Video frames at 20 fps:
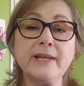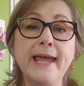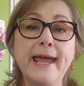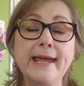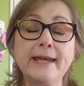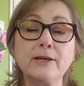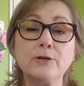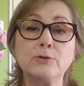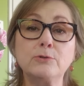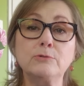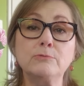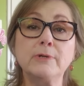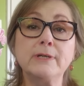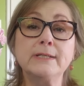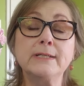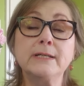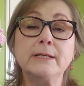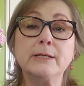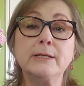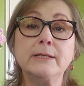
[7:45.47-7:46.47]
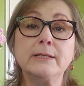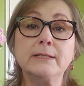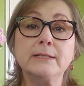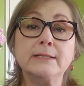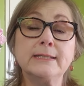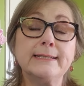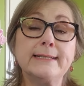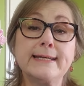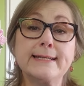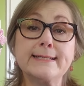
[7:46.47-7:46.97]
ankle
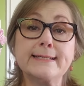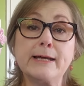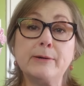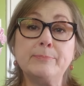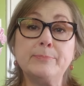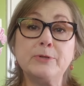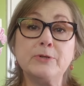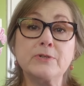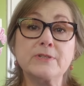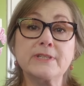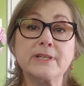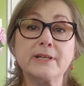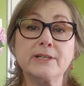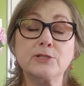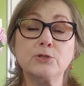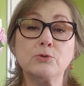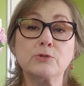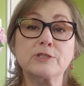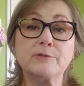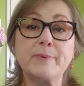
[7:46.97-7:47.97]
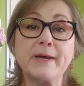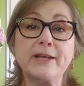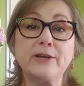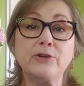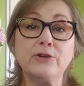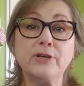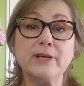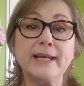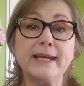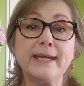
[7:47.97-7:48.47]
lace up boots that I talked about
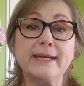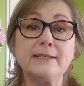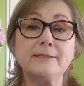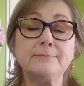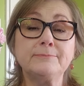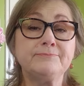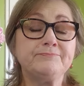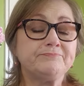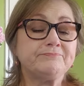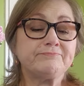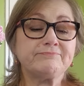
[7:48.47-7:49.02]
earlier.